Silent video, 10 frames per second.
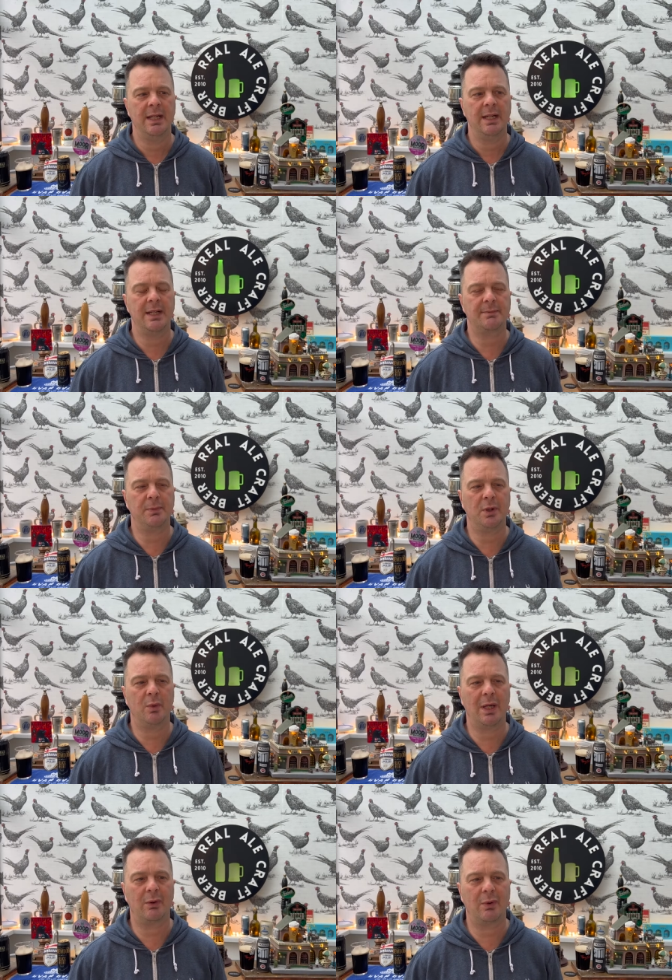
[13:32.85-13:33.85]
It's more
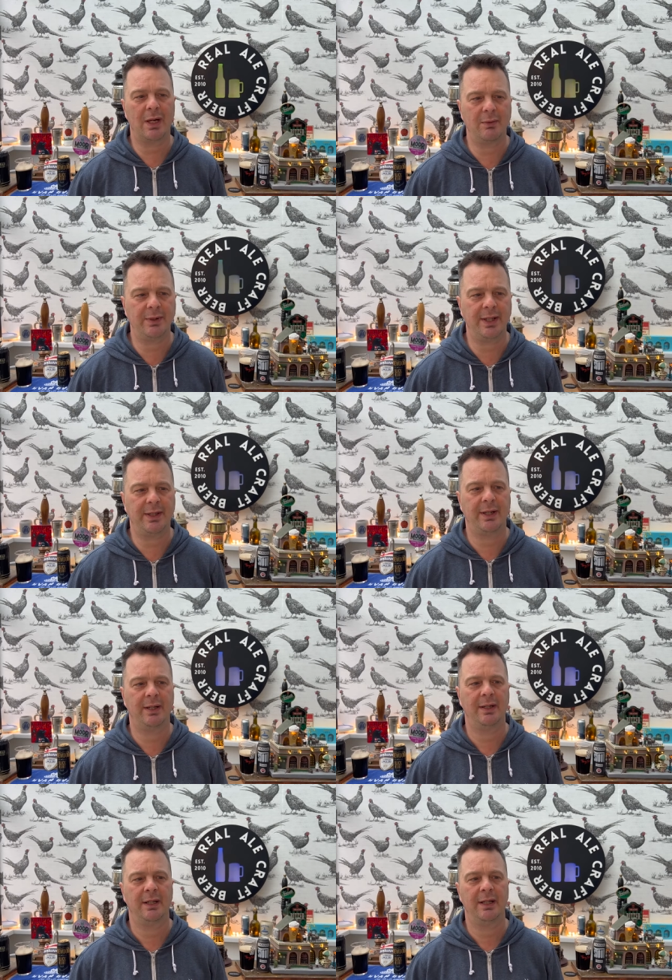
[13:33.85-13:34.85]
well-rounded.
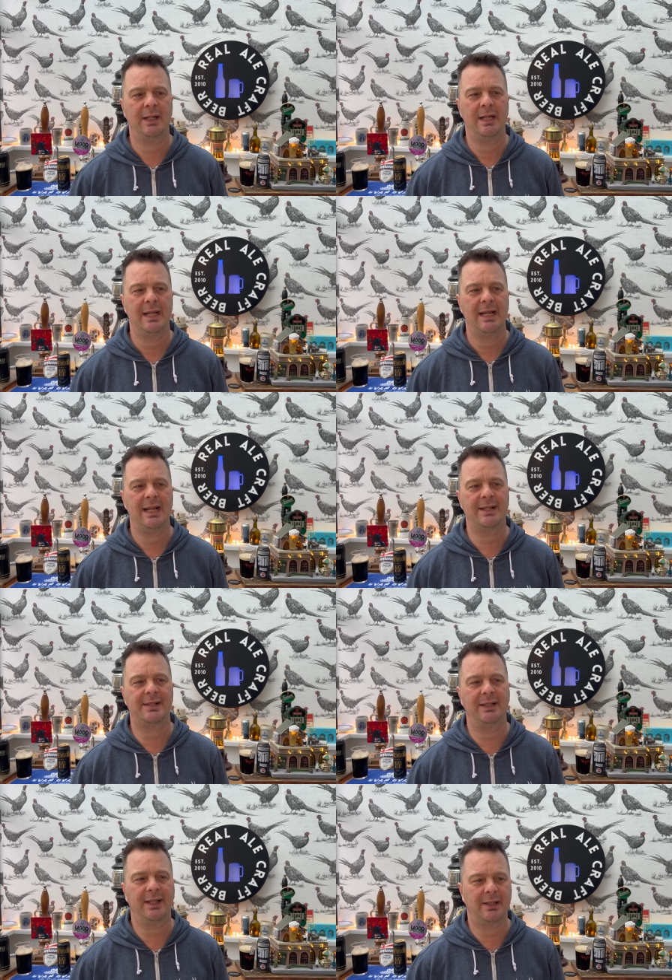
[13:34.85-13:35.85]
It's a
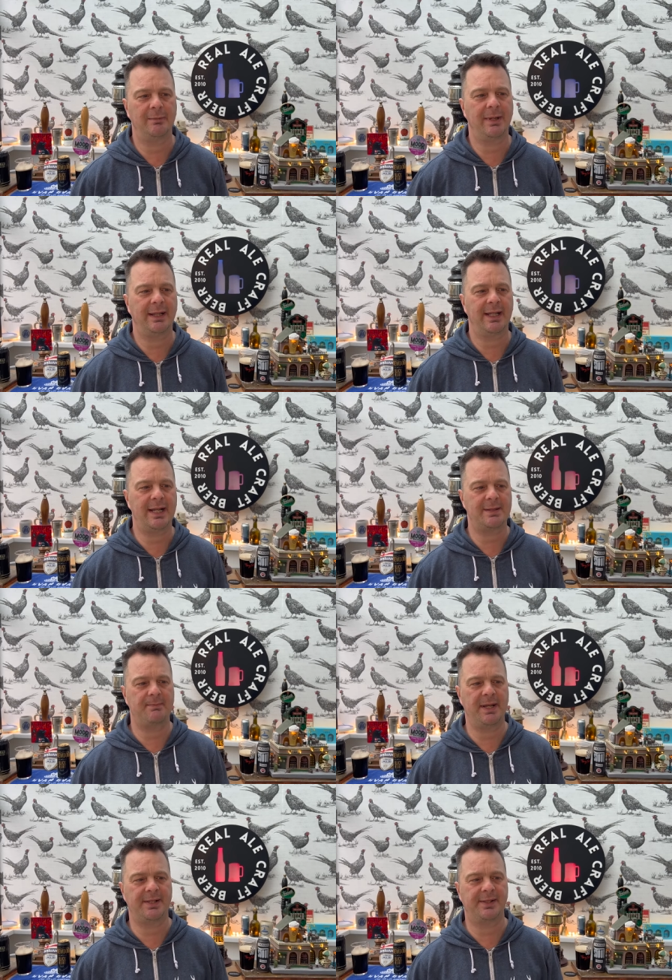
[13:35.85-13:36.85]
little bit less
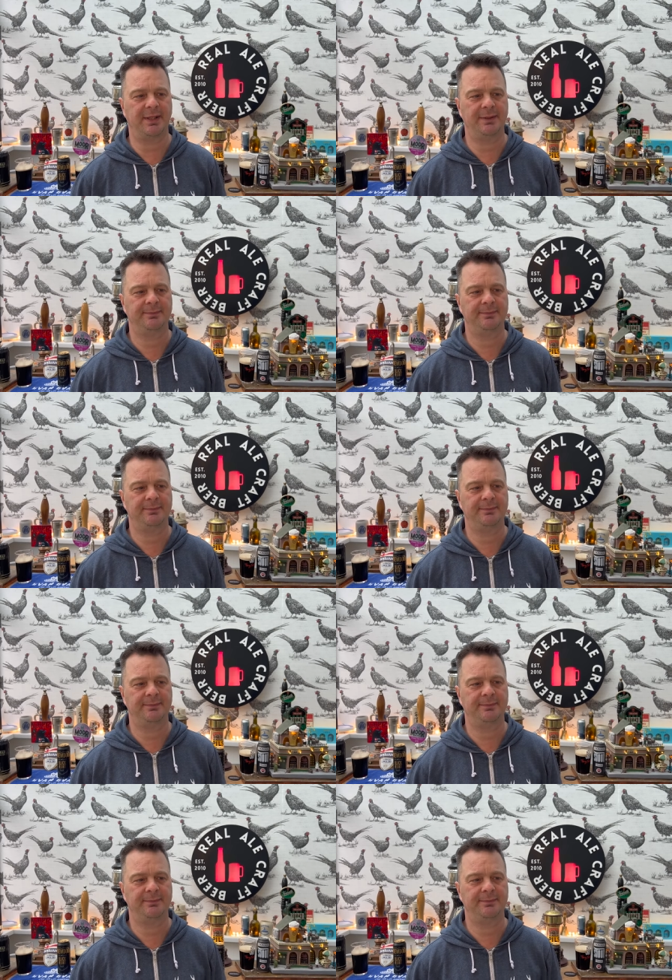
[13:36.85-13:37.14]
bitter.